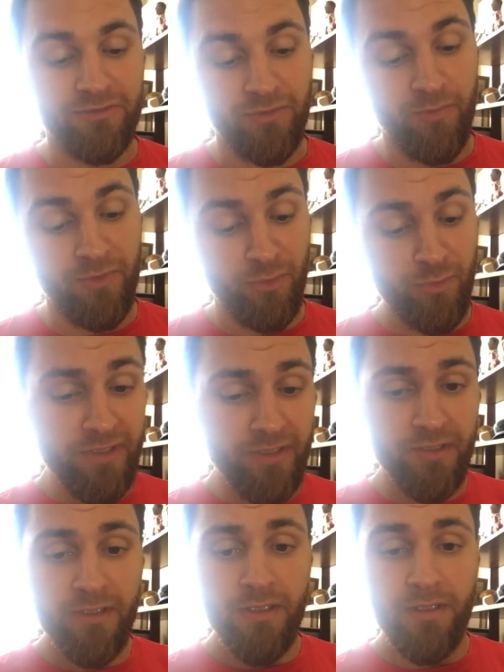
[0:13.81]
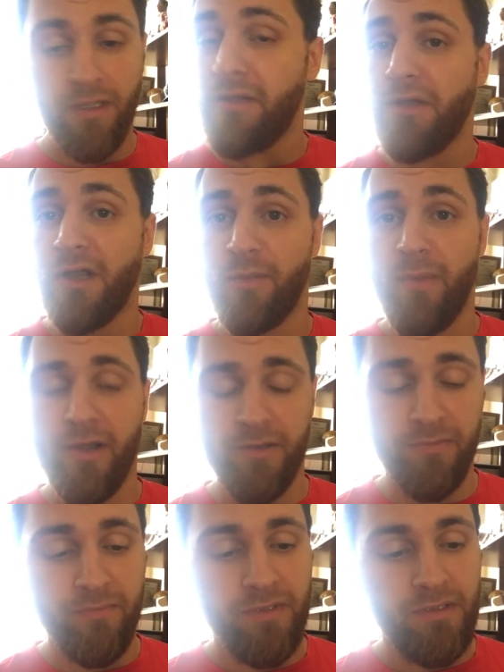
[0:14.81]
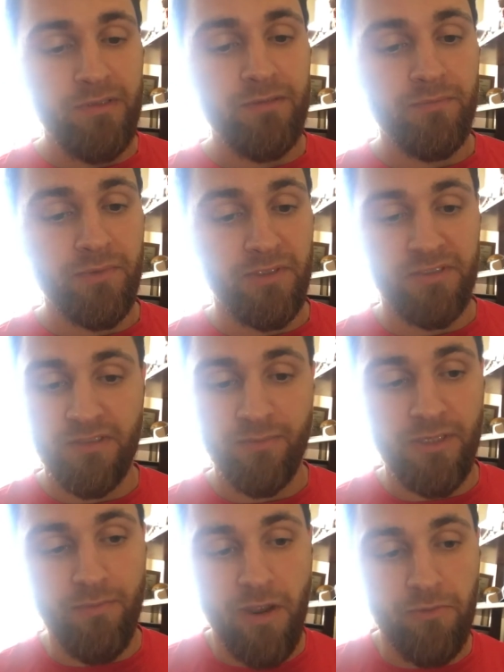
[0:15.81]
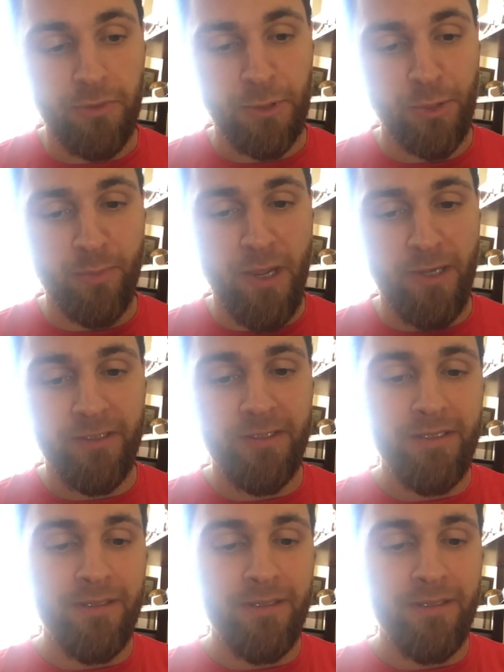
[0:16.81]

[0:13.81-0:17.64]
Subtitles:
So I'm going to read it and talk about it because somebody might want to hear about it.